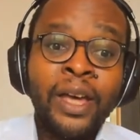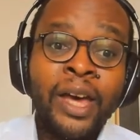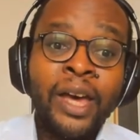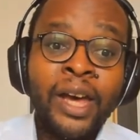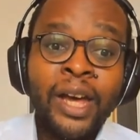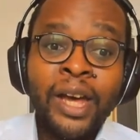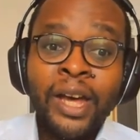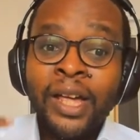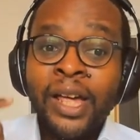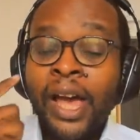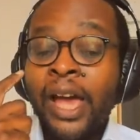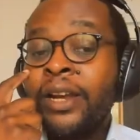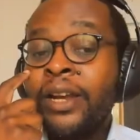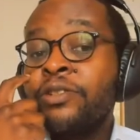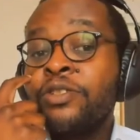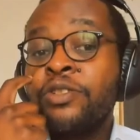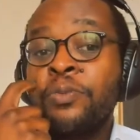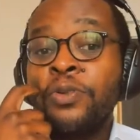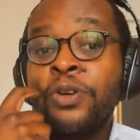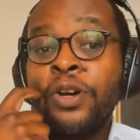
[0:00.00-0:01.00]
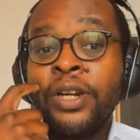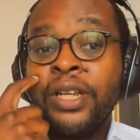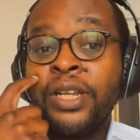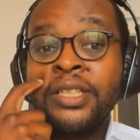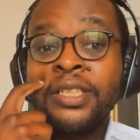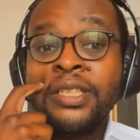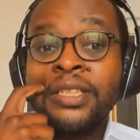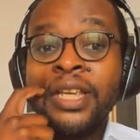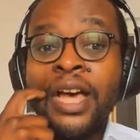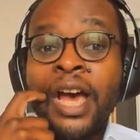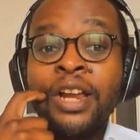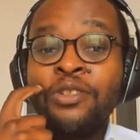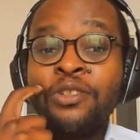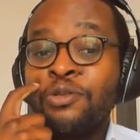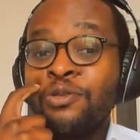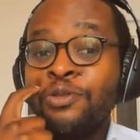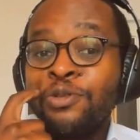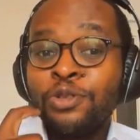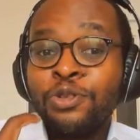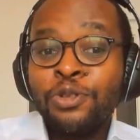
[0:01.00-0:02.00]
And to be honest, I
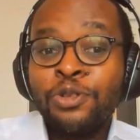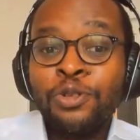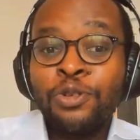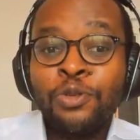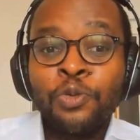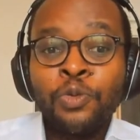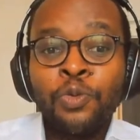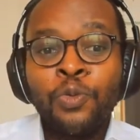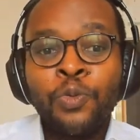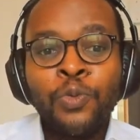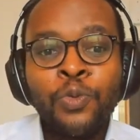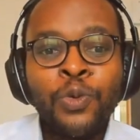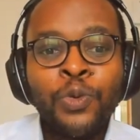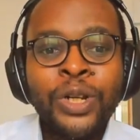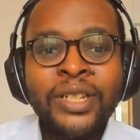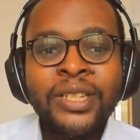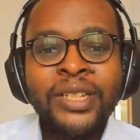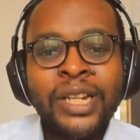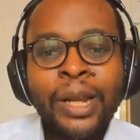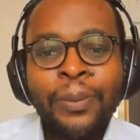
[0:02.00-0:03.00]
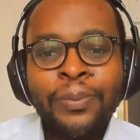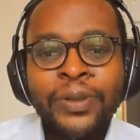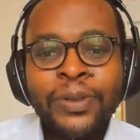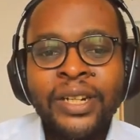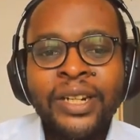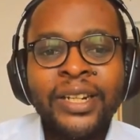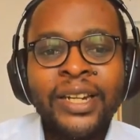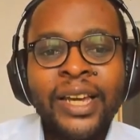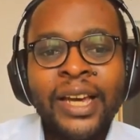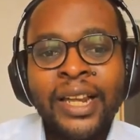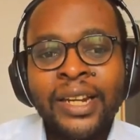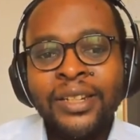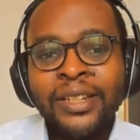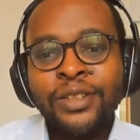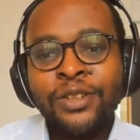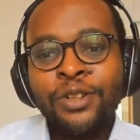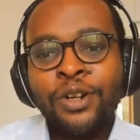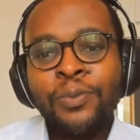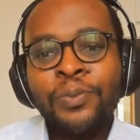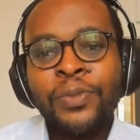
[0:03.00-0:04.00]
don't know what slapped that
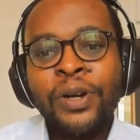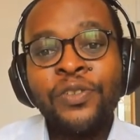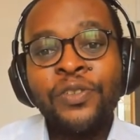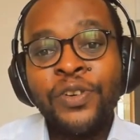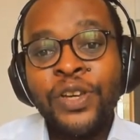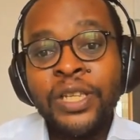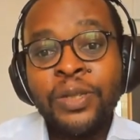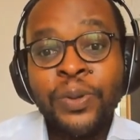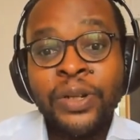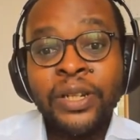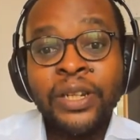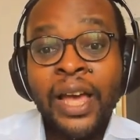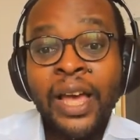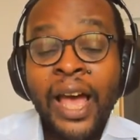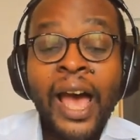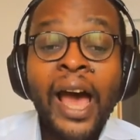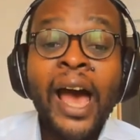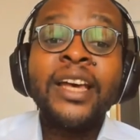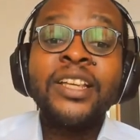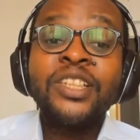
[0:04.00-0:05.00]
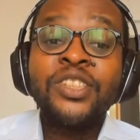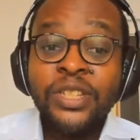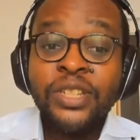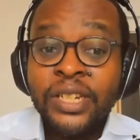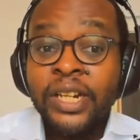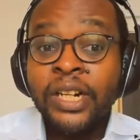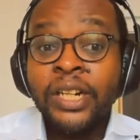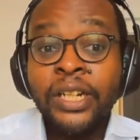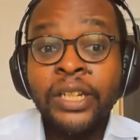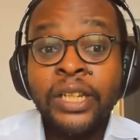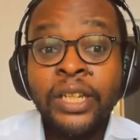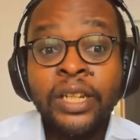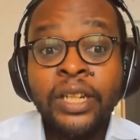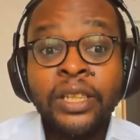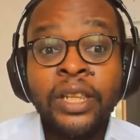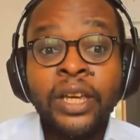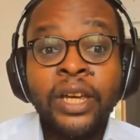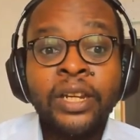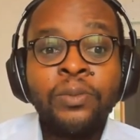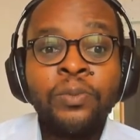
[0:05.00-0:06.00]
reality on my face, but I certainly
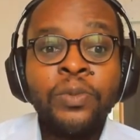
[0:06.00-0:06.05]
needed that,